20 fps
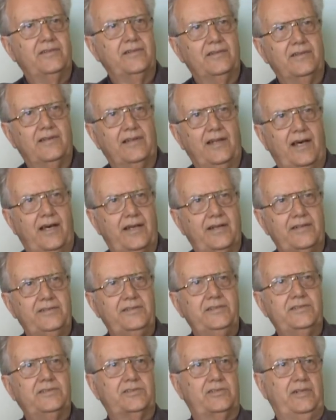large
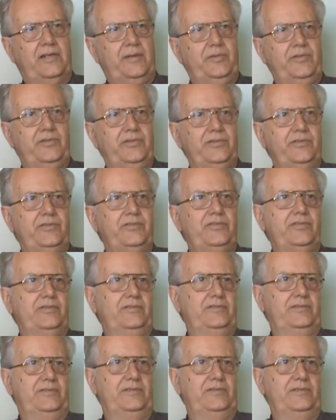disruptions,